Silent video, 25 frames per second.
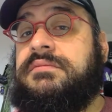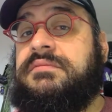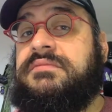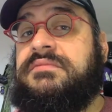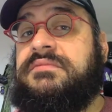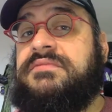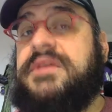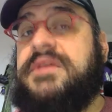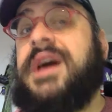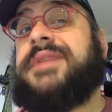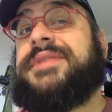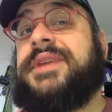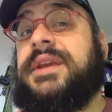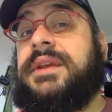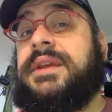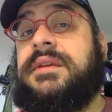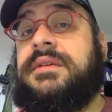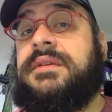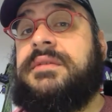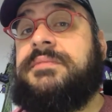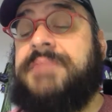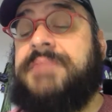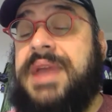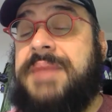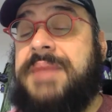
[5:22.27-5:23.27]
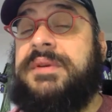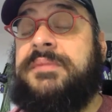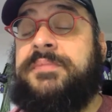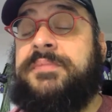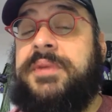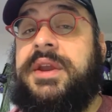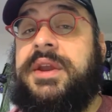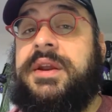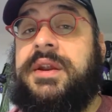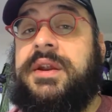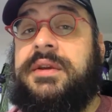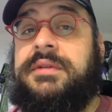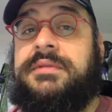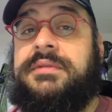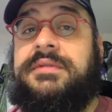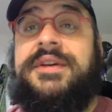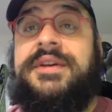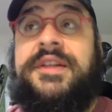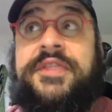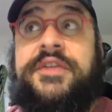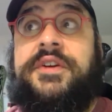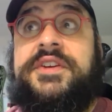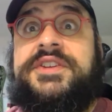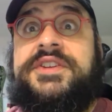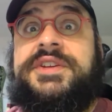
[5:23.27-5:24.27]
Nothing. Maybe beer.
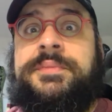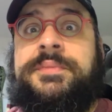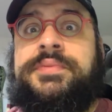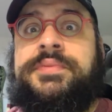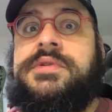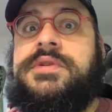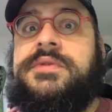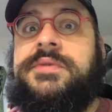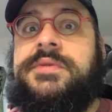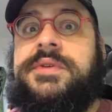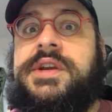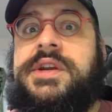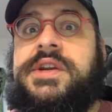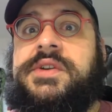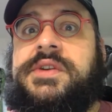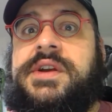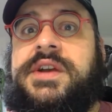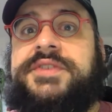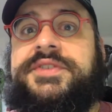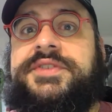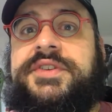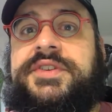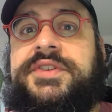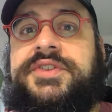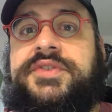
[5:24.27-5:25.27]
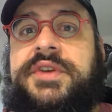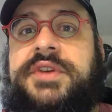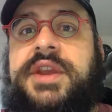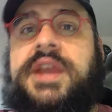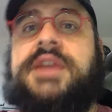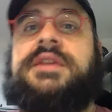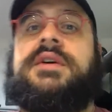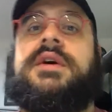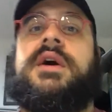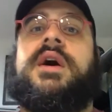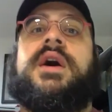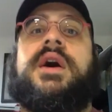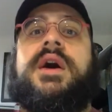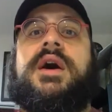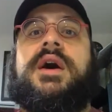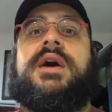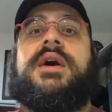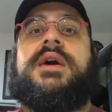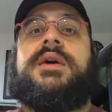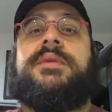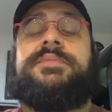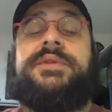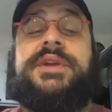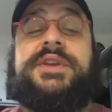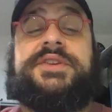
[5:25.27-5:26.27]
There's a brewery across the street.
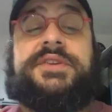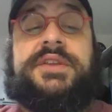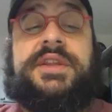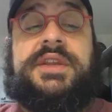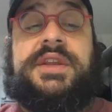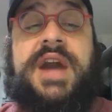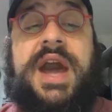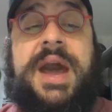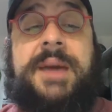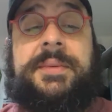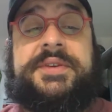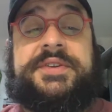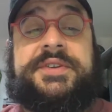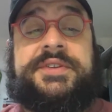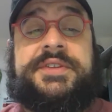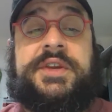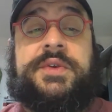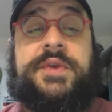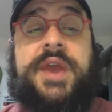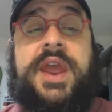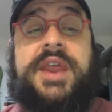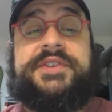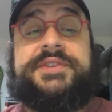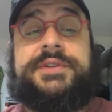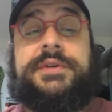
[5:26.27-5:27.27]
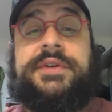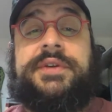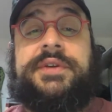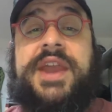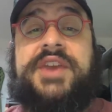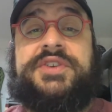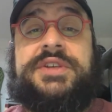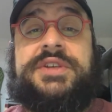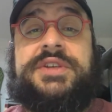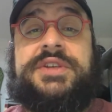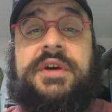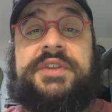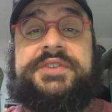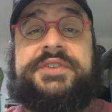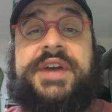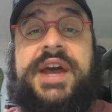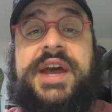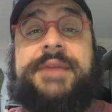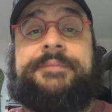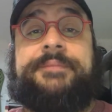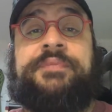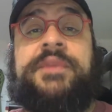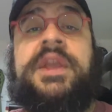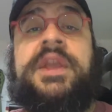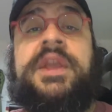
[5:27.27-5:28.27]
Bridge City Comics is the greatest location of all
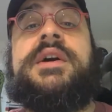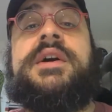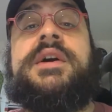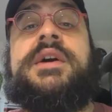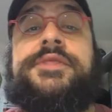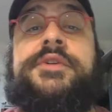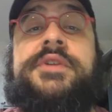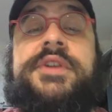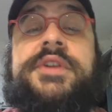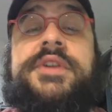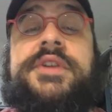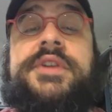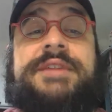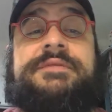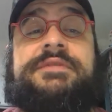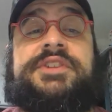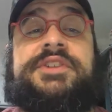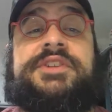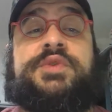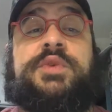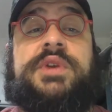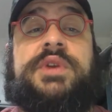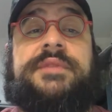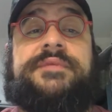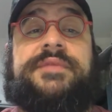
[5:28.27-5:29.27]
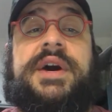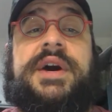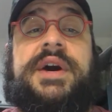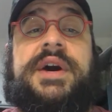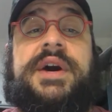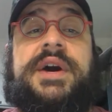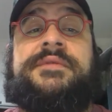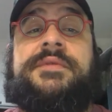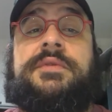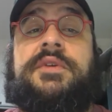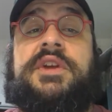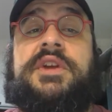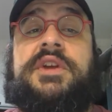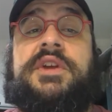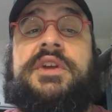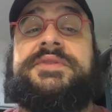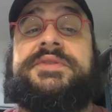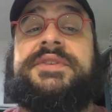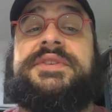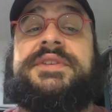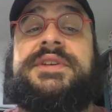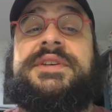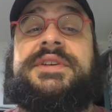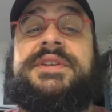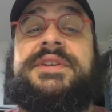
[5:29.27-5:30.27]
time. 3725 North
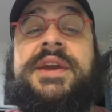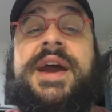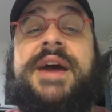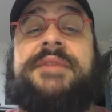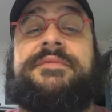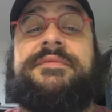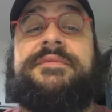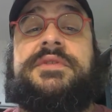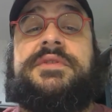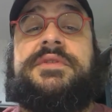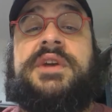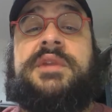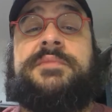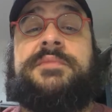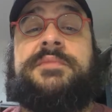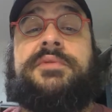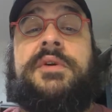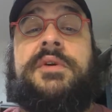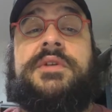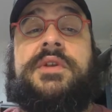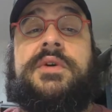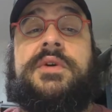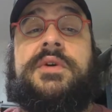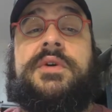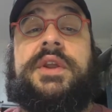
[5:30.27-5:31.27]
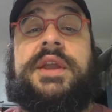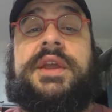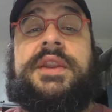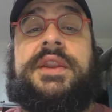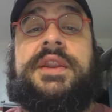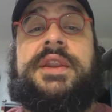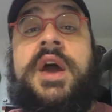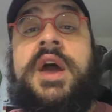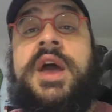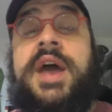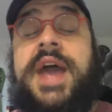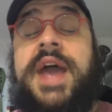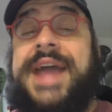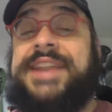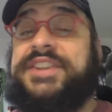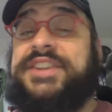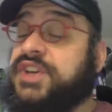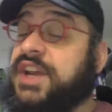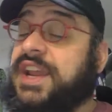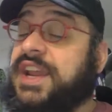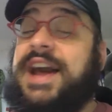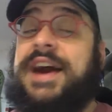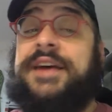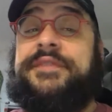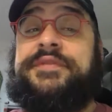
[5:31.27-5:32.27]
Mississippi Avenue in Portland, Oregon. And
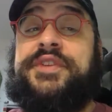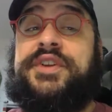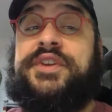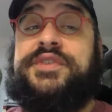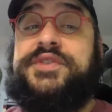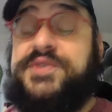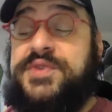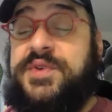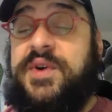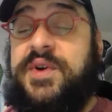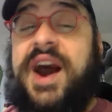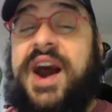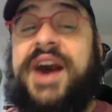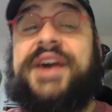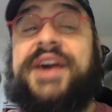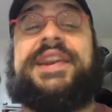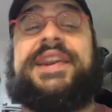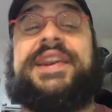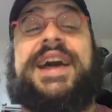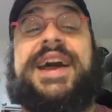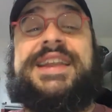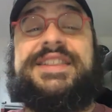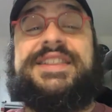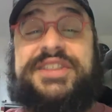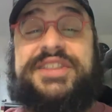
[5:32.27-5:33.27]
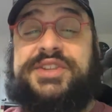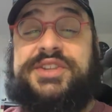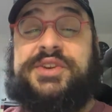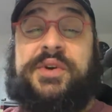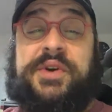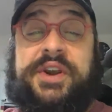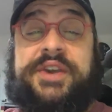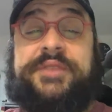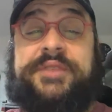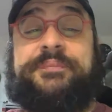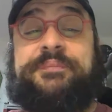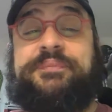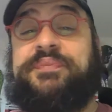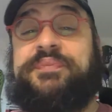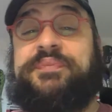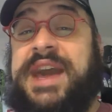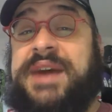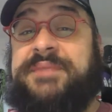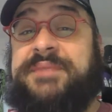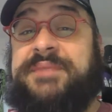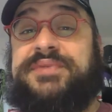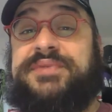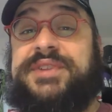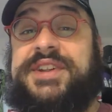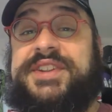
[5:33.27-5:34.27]
check out their new online store
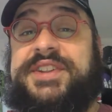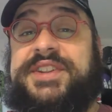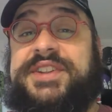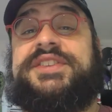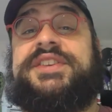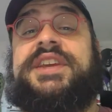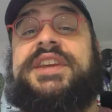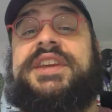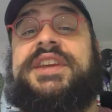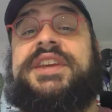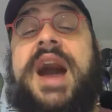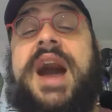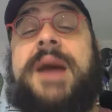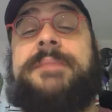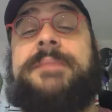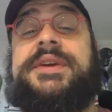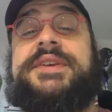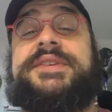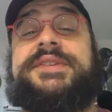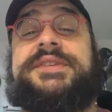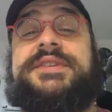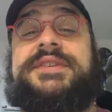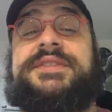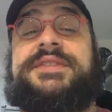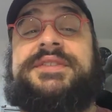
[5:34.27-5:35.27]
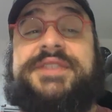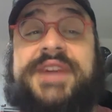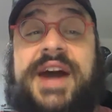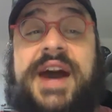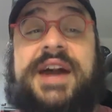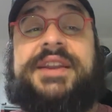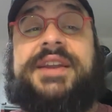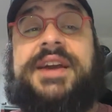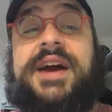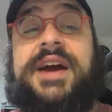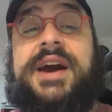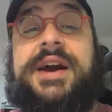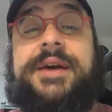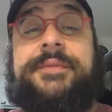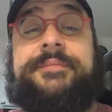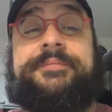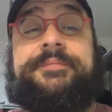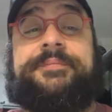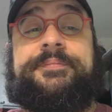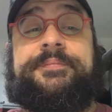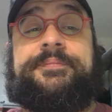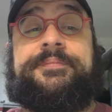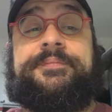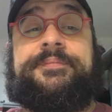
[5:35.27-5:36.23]
at bridgecitycomics.com.